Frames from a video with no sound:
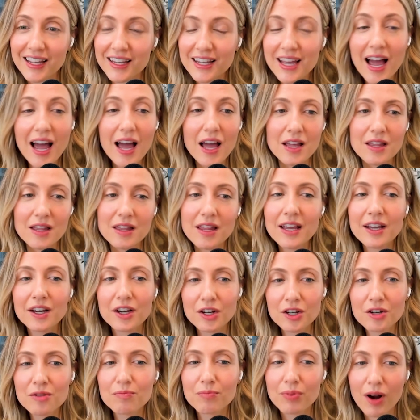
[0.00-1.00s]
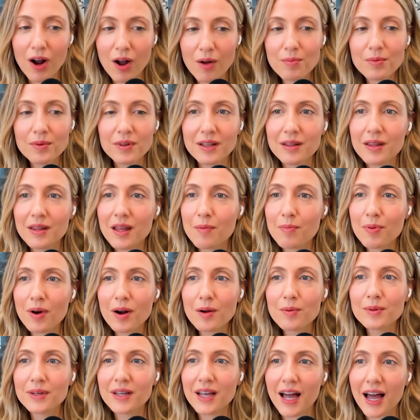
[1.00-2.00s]
yeah, and they could have probably and they
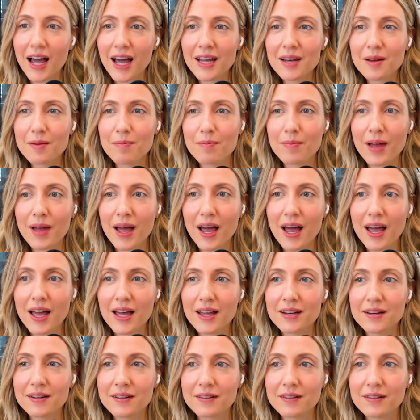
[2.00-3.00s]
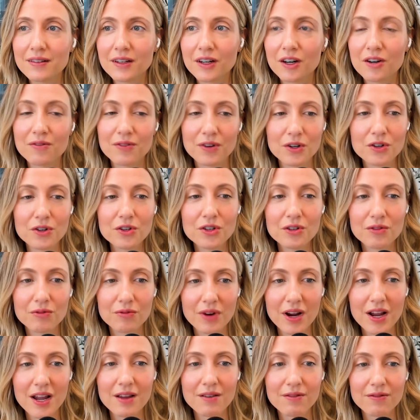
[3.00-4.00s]
probably had a bad conversion
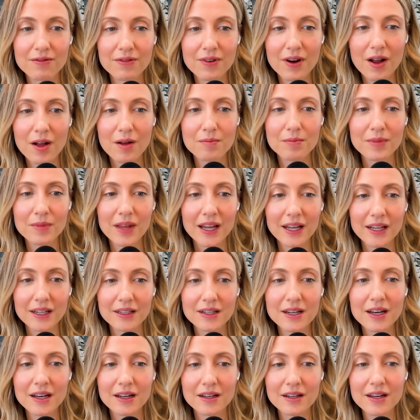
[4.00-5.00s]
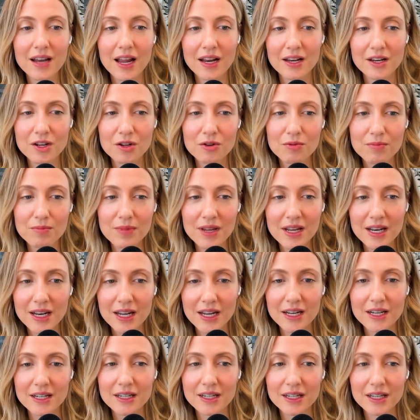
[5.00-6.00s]
rate from like net new
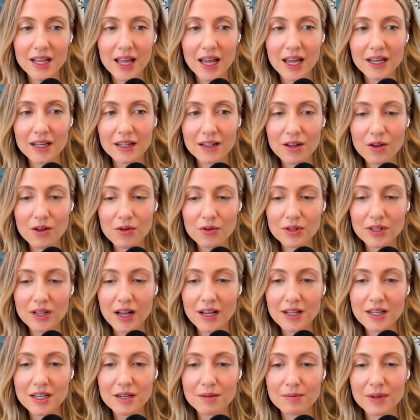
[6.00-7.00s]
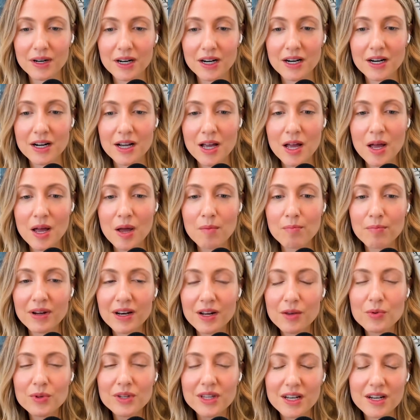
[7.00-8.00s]
meeting to like close customer, but
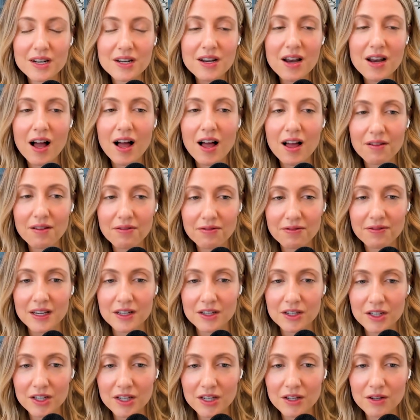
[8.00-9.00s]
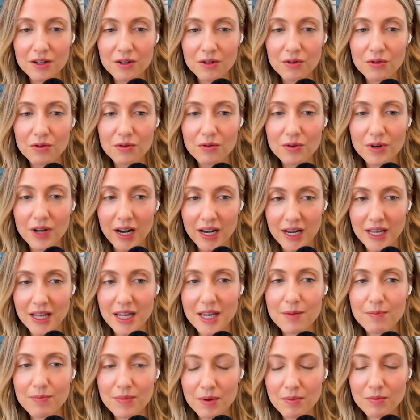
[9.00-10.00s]
it was enough to kind of
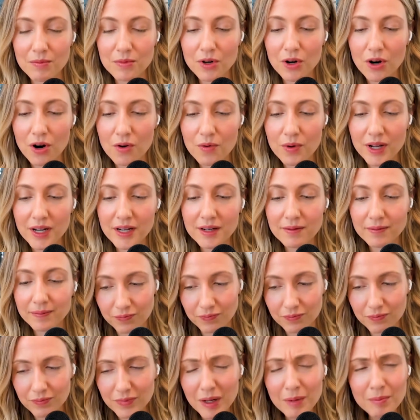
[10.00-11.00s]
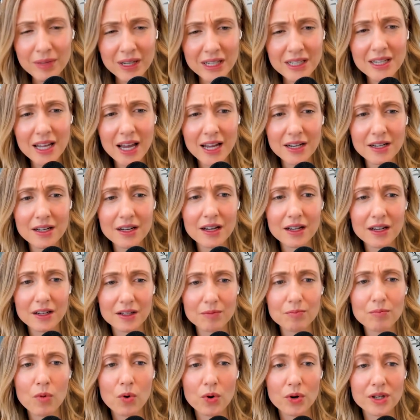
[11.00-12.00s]
keep them growing because they had uh,
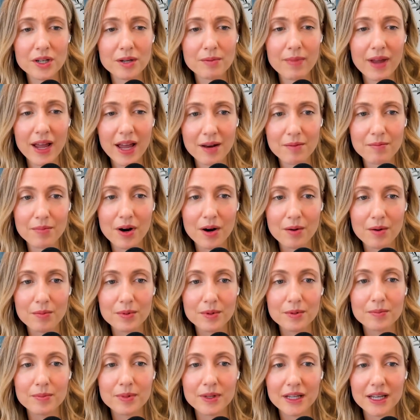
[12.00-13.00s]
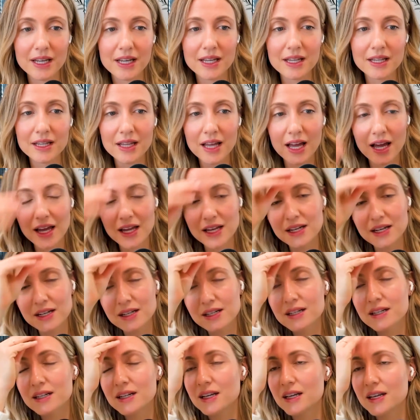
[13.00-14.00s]
more demand probably
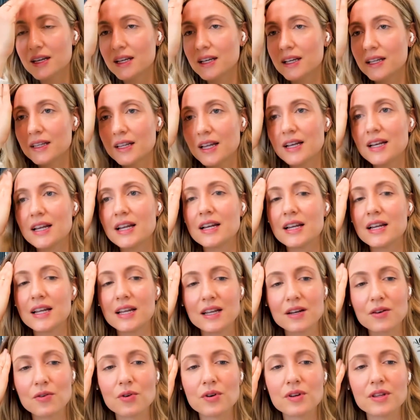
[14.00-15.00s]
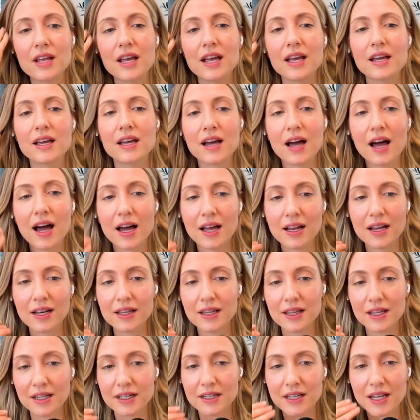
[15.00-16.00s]
than they needed or they had
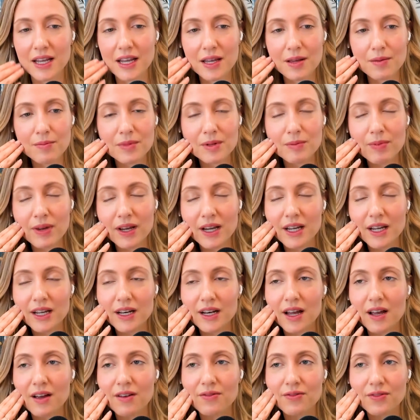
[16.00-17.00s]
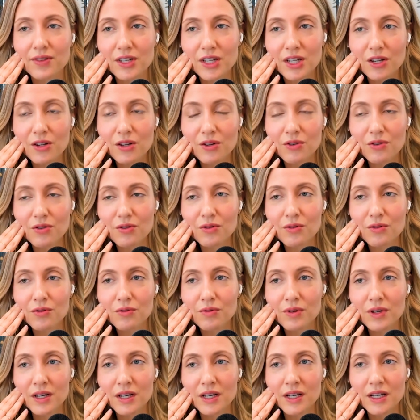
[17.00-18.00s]
the teams big enough to
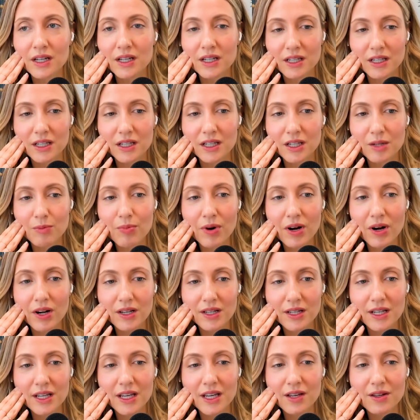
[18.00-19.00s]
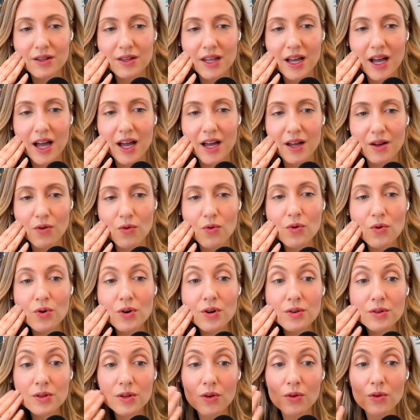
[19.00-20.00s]
to prosecute that or
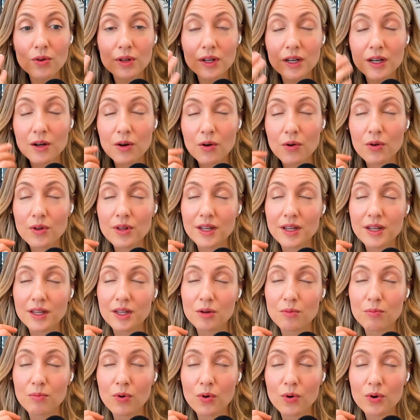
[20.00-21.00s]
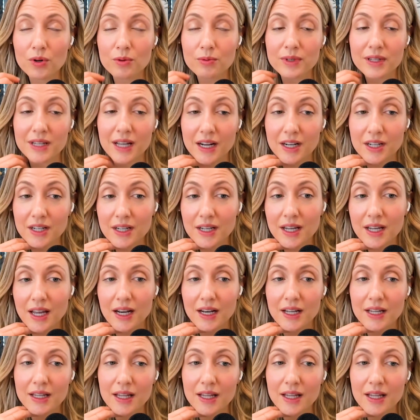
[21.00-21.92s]
is the only goal that their board was actually getting